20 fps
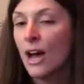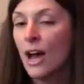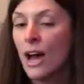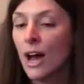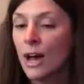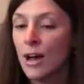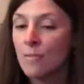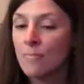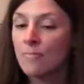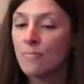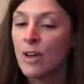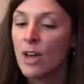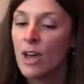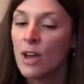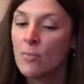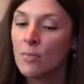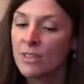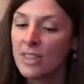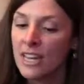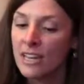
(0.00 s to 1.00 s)

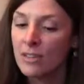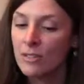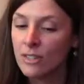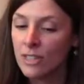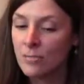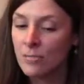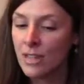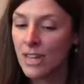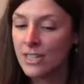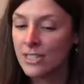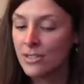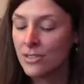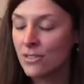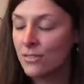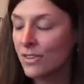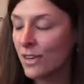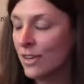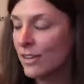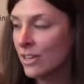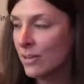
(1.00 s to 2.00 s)
But that only applies to a
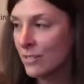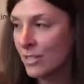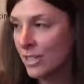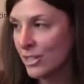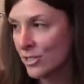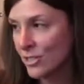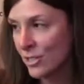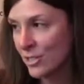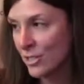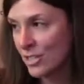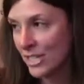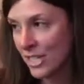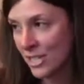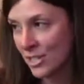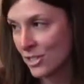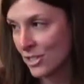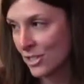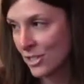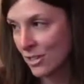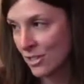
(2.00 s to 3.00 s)
very limited
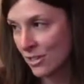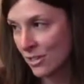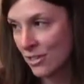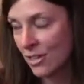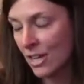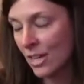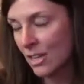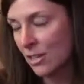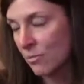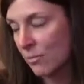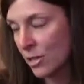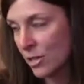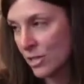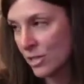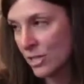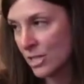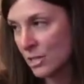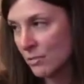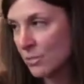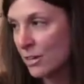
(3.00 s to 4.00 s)
jurisdiction and
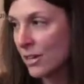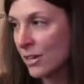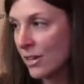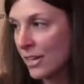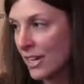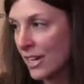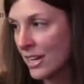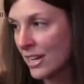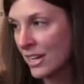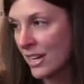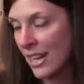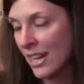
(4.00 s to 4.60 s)
emergency period,